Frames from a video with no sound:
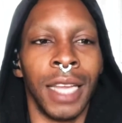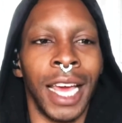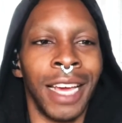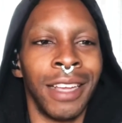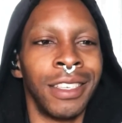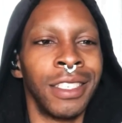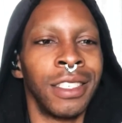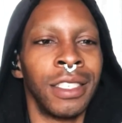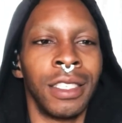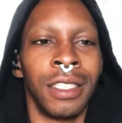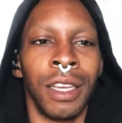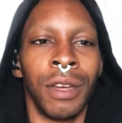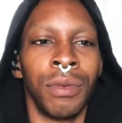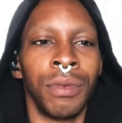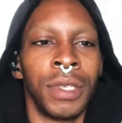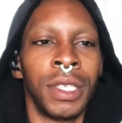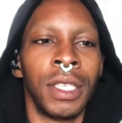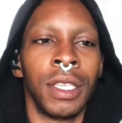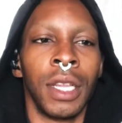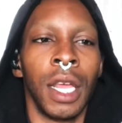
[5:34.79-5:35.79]
I just don't,
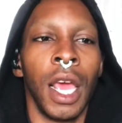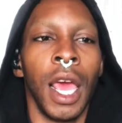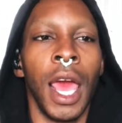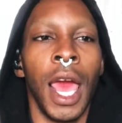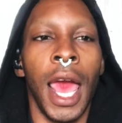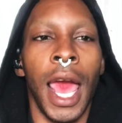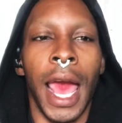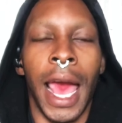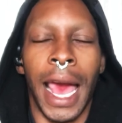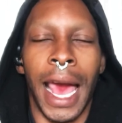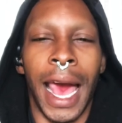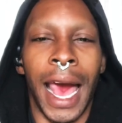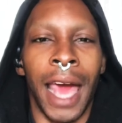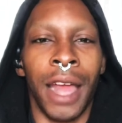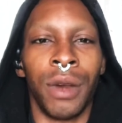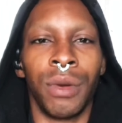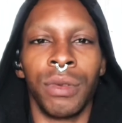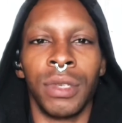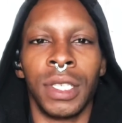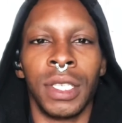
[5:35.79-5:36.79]
I
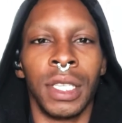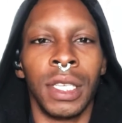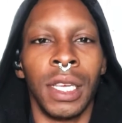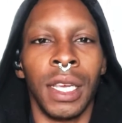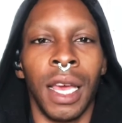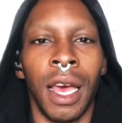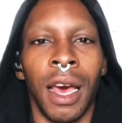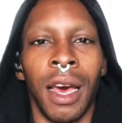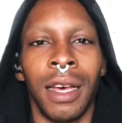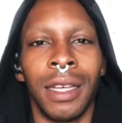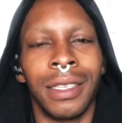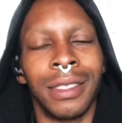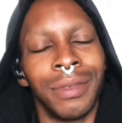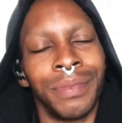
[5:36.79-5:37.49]
don't see how,